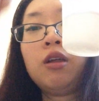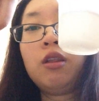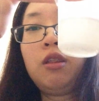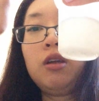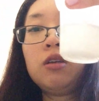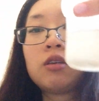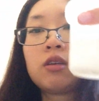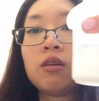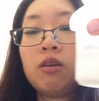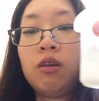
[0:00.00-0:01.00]

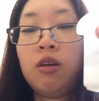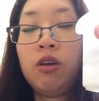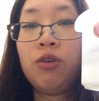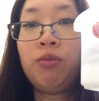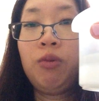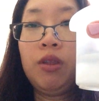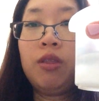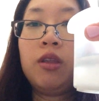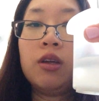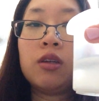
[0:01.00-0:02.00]
this with
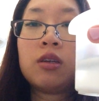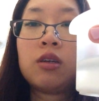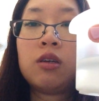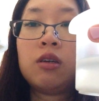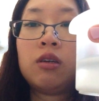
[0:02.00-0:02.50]
this.